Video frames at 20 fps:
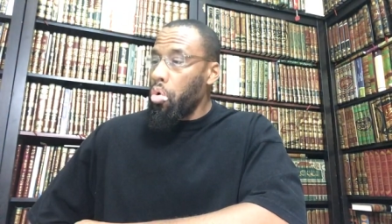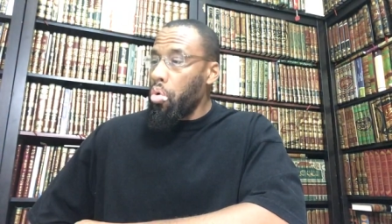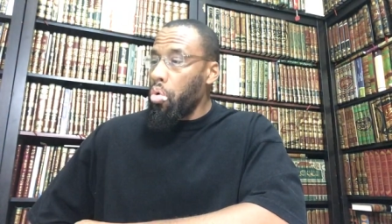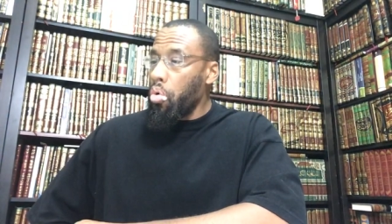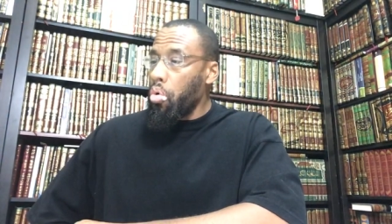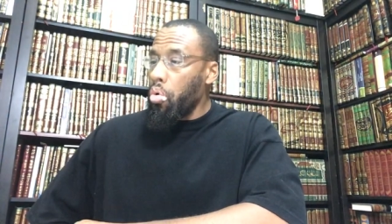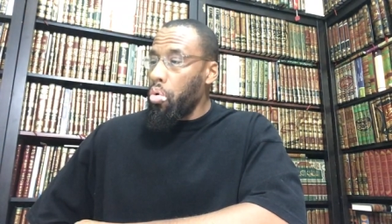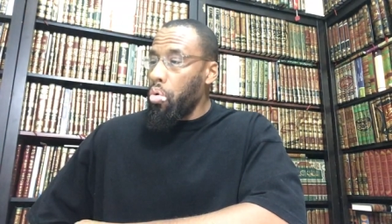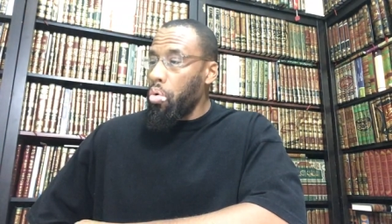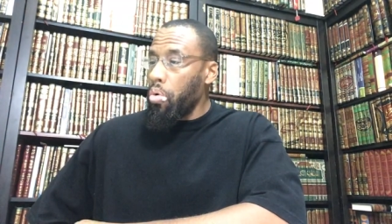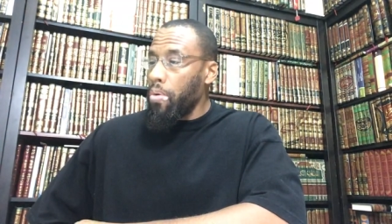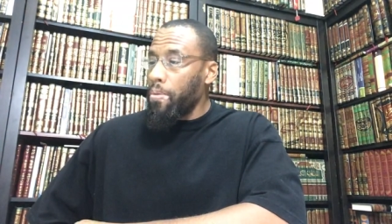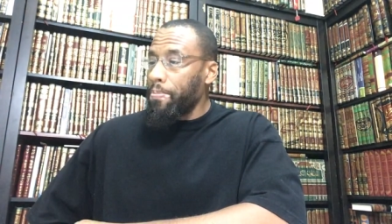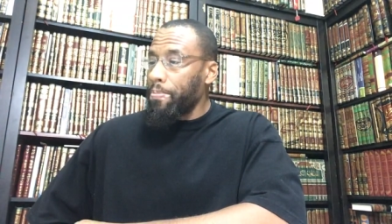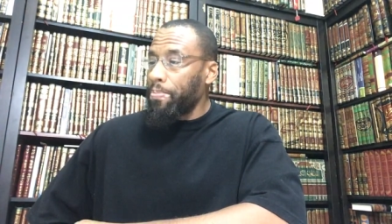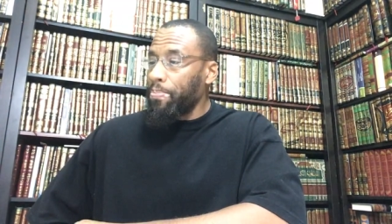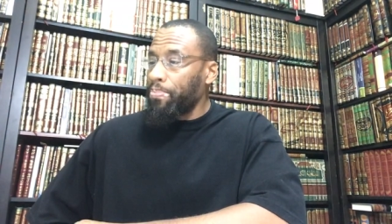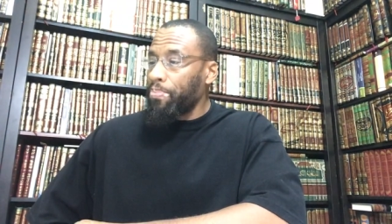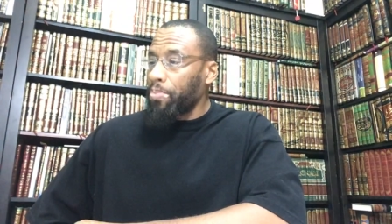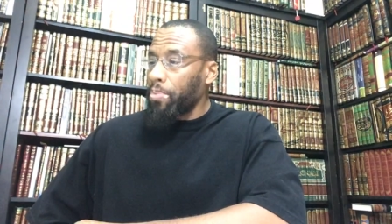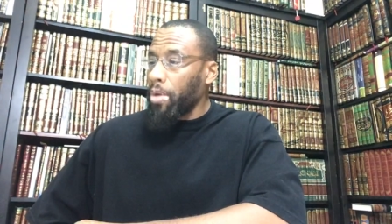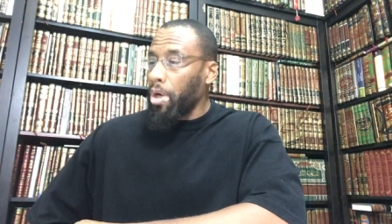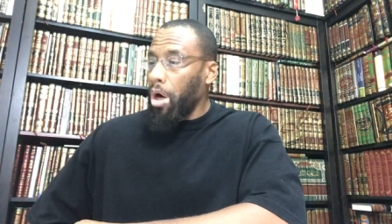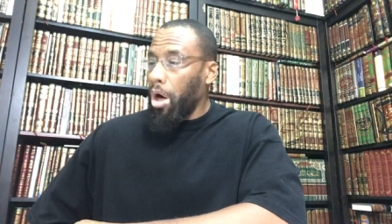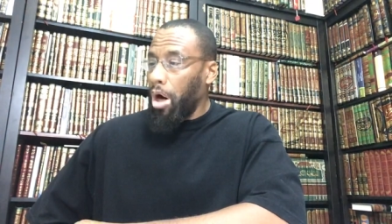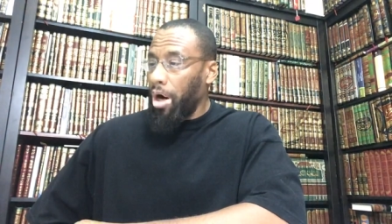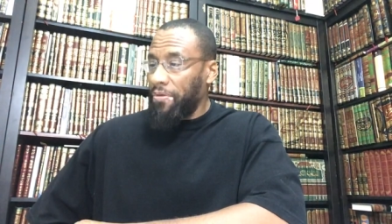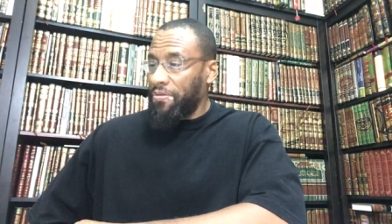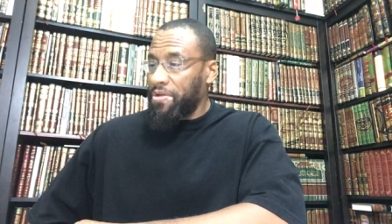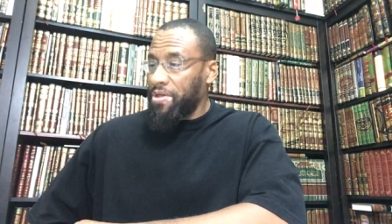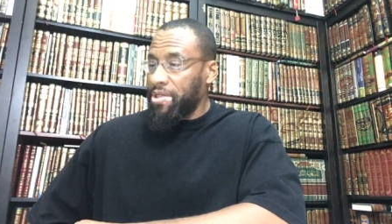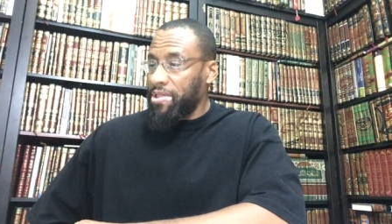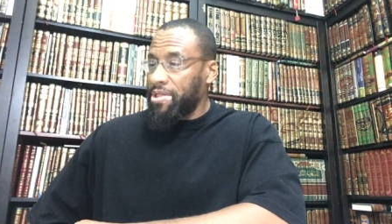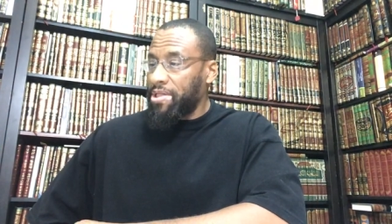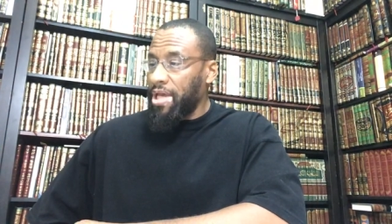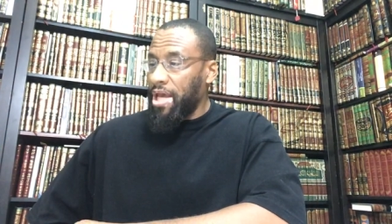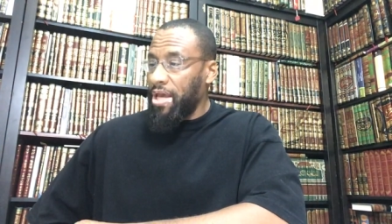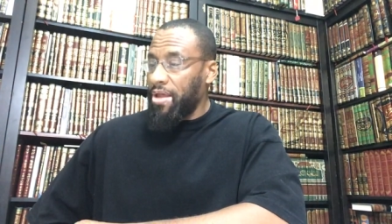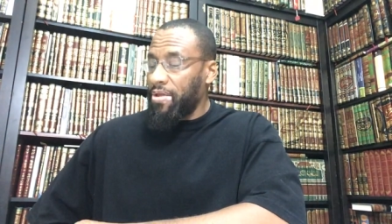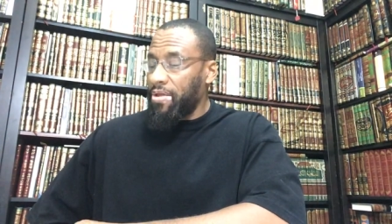who
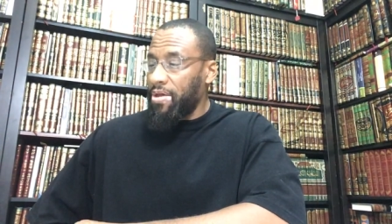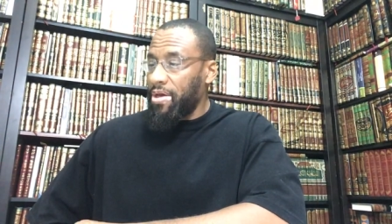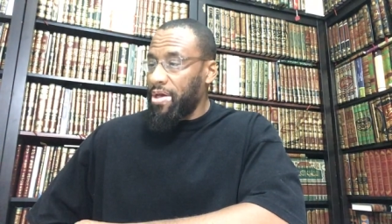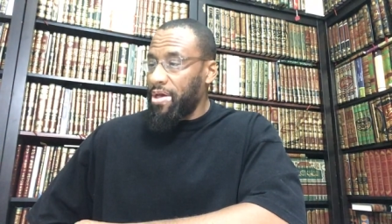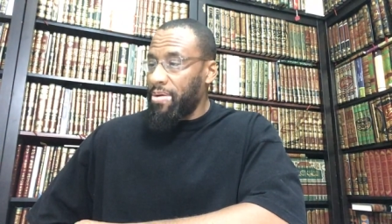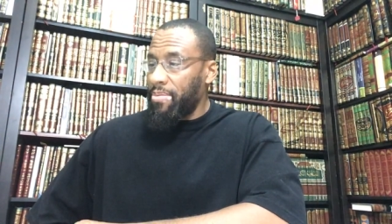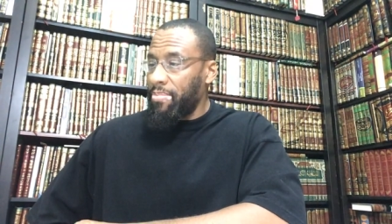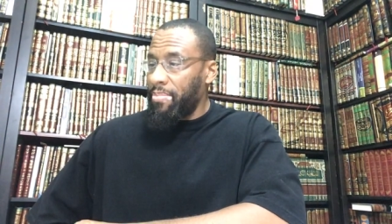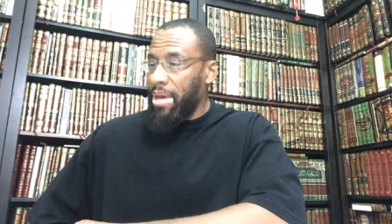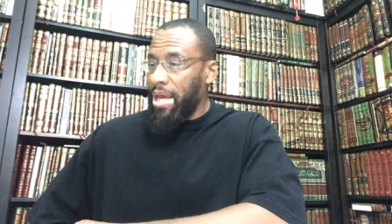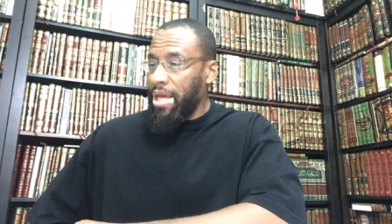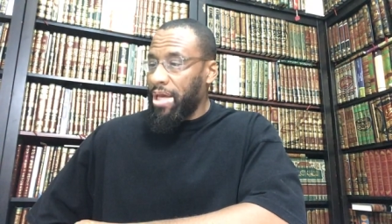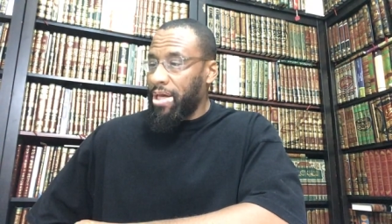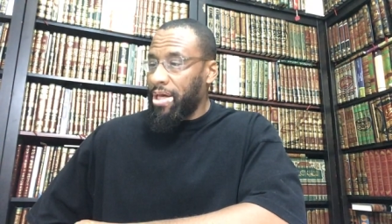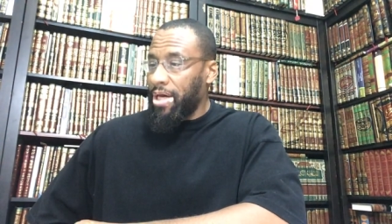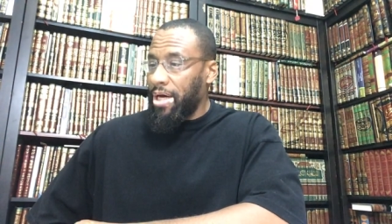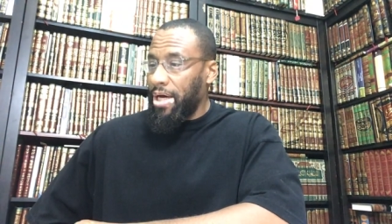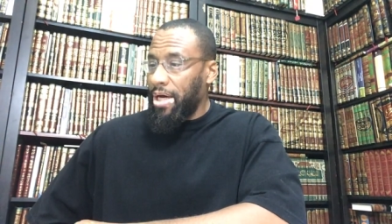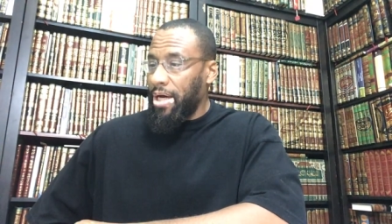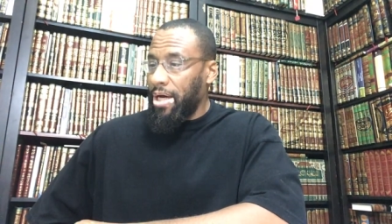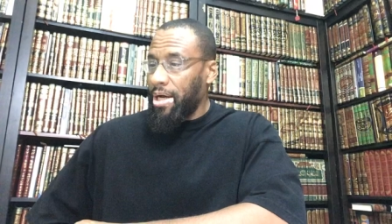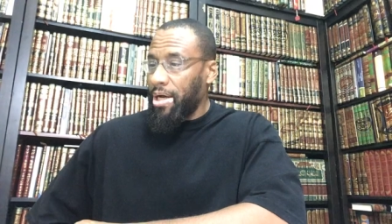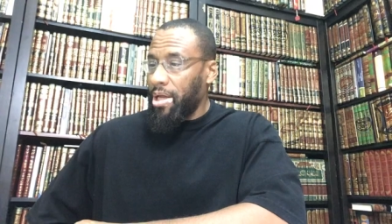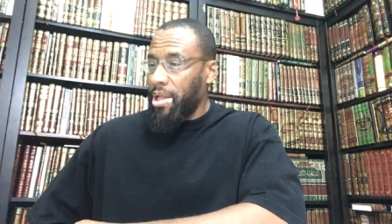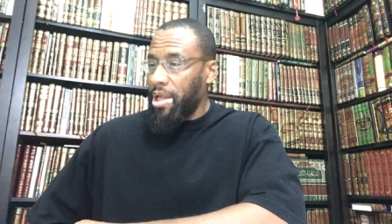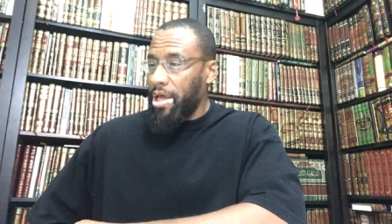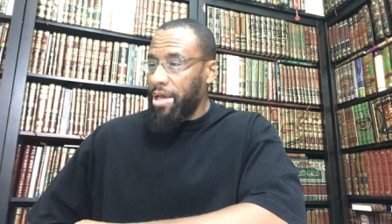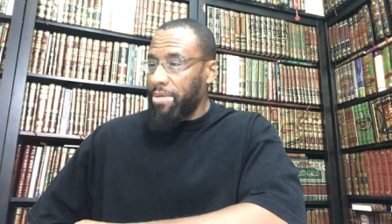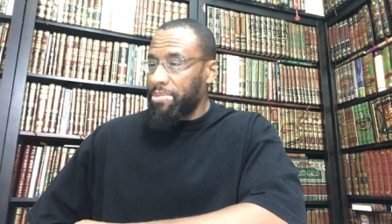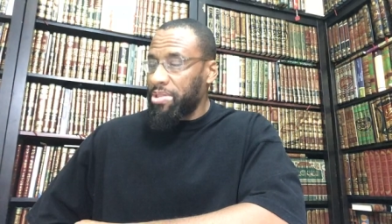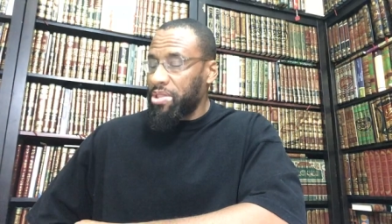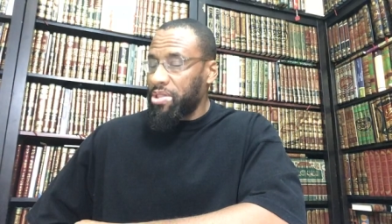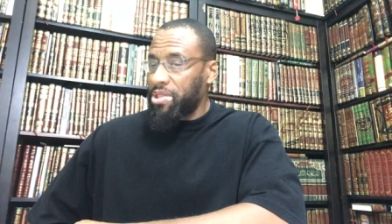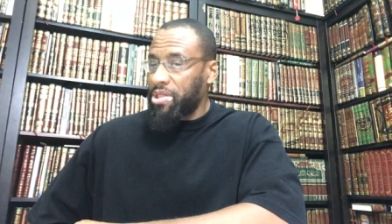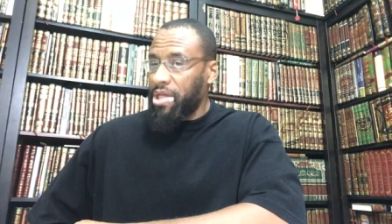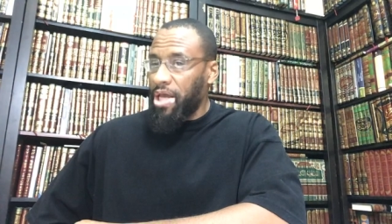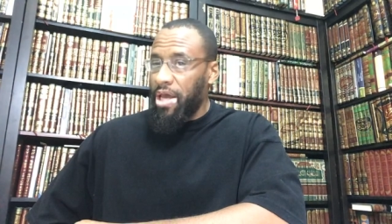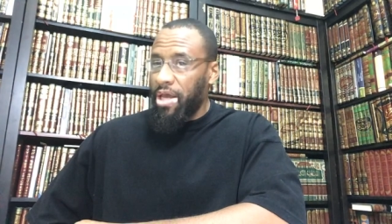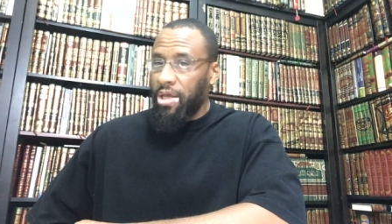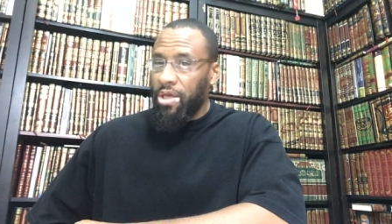often say, make uh,
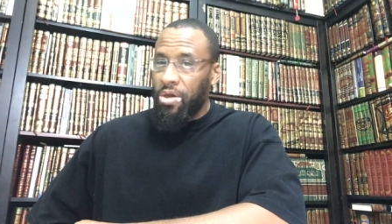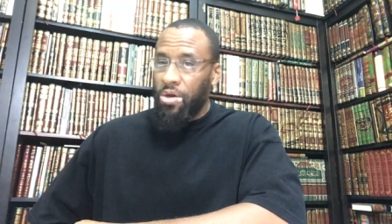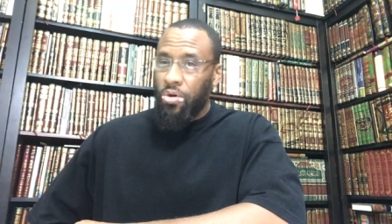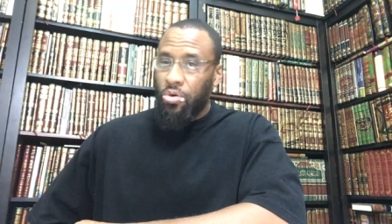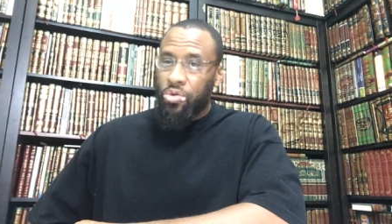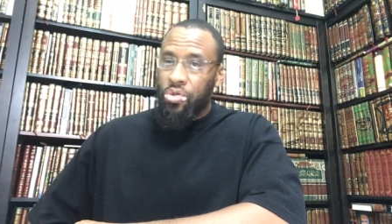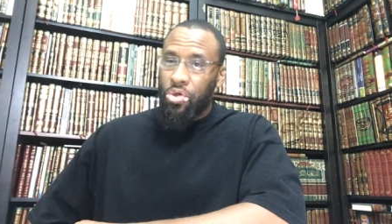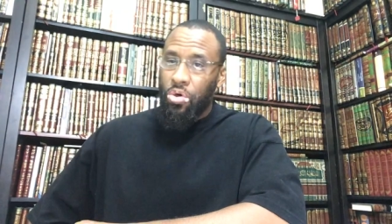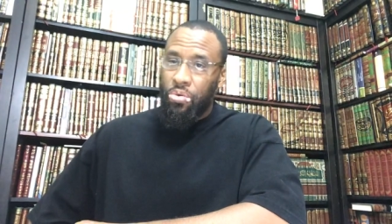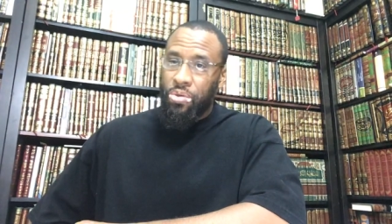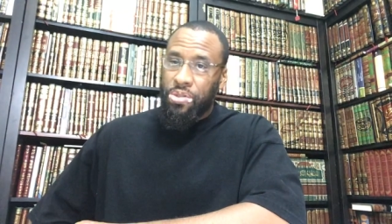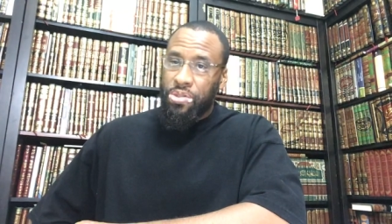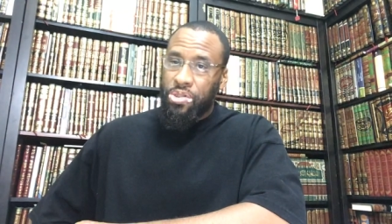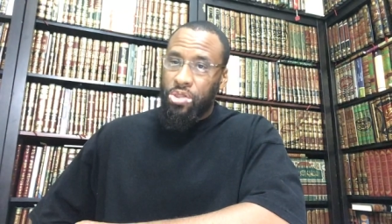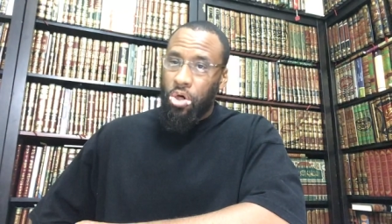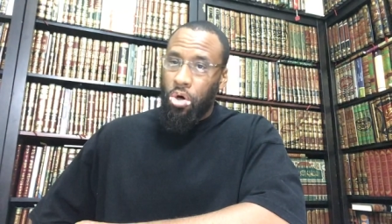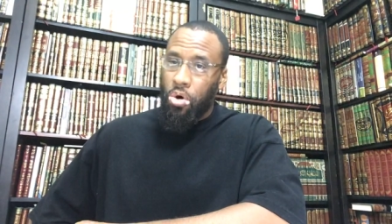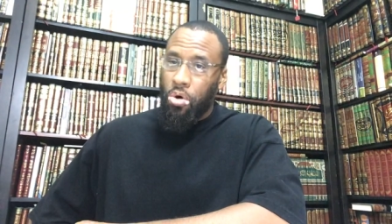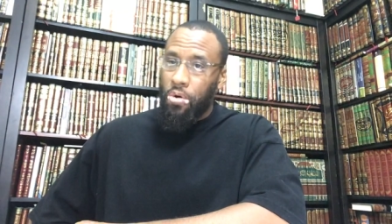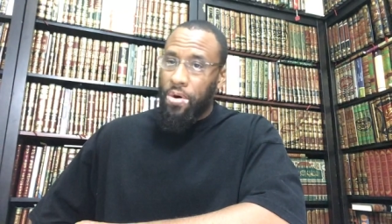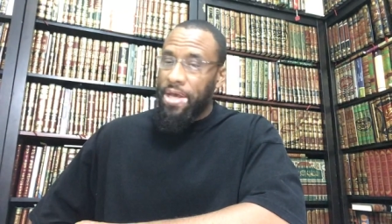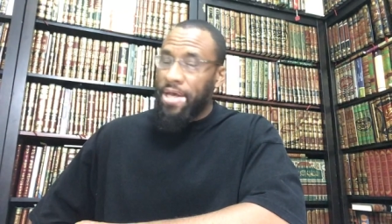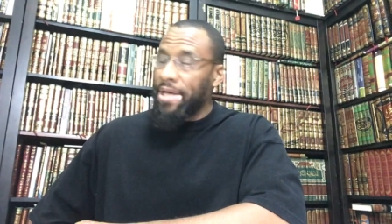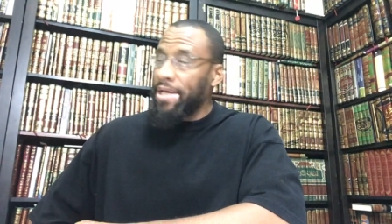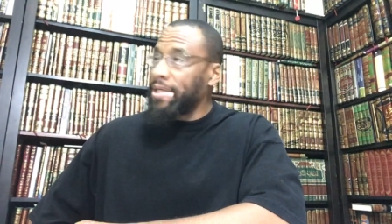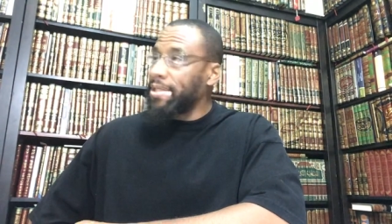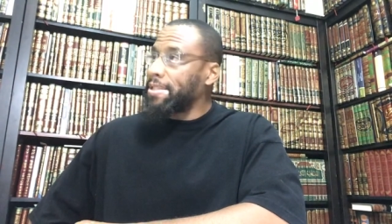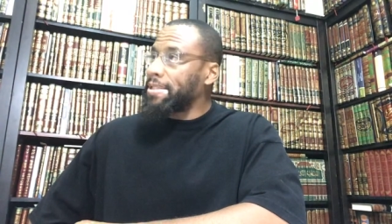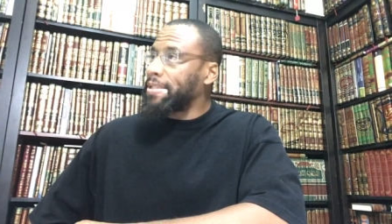claims and say, you know, so-and-so